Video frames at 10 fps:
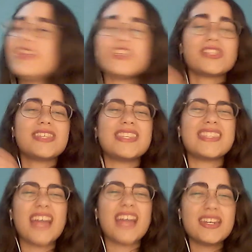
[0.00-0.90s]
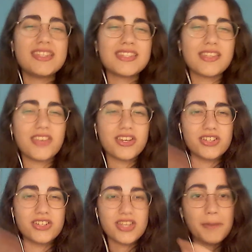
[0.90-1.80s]
just descends, and then
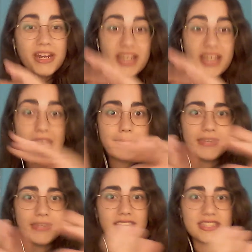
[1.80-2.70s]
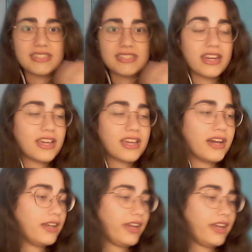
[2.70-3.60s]
it just, but it keeps like a steady
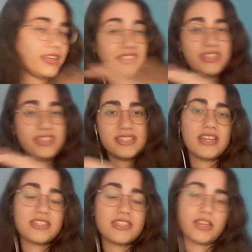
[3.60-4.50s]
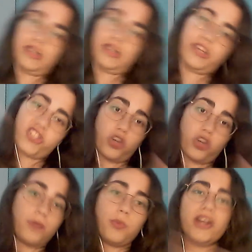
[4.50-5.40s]
kind of like descent. It's like a
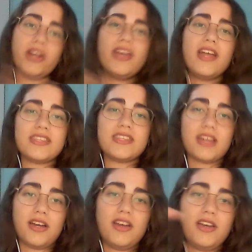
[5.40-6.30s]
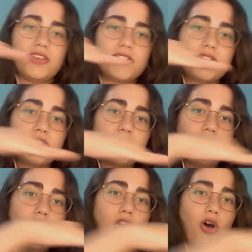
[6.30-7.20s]
sharp one. It's like a
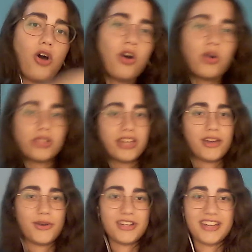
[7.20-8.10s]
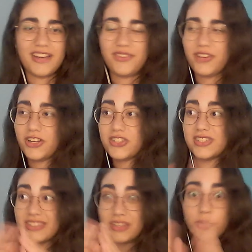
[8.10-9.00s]
slowly going down there. It's
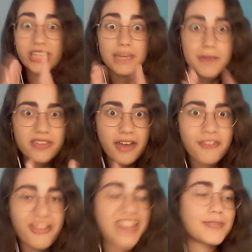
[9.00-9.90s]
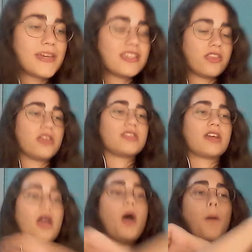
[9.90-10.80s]
still keeping that fast pace, and then it's
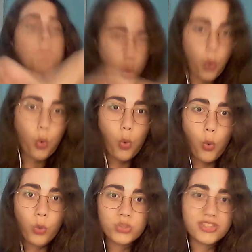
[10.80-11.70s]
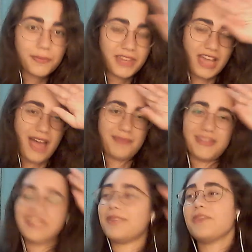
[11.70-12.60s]
like, boom, something
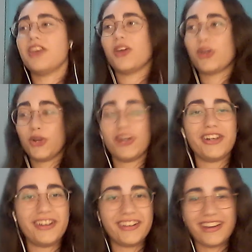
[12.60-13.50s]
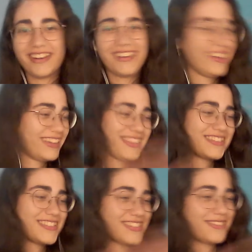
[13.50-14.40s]
happened, something occurred, and like it
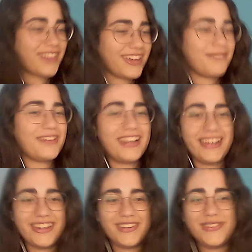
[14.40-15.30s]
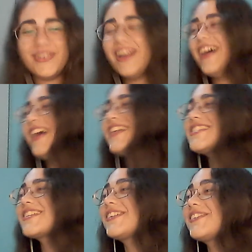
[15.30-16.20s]
was something completely new.
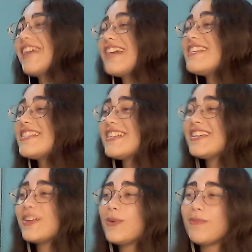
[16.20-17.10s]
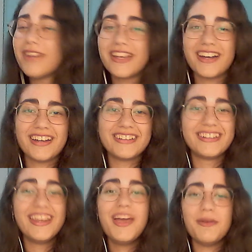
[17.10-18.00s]
It's crazy. Oh my god.
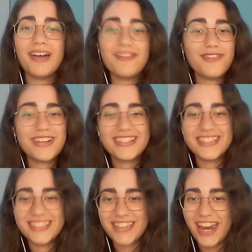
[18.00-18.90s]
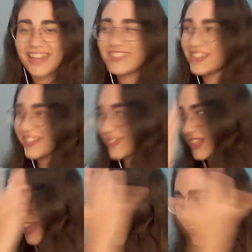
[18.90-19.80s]
My voice is changing.
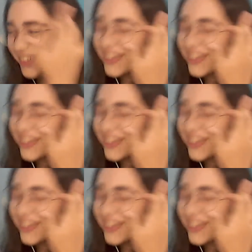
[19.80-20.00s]
What the heck?